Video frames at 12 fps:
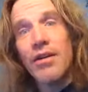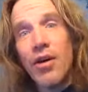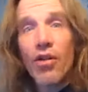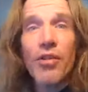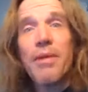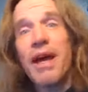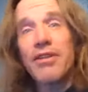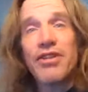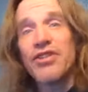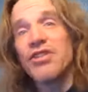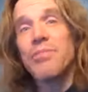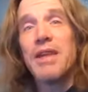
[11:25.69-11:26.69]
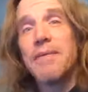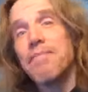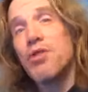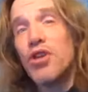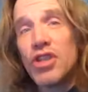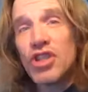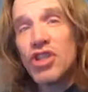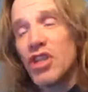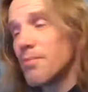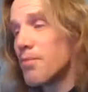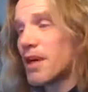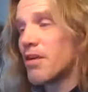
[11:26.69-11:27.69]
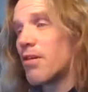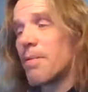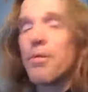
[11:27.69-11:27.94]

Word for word: All the matter's just being pushed somewhere or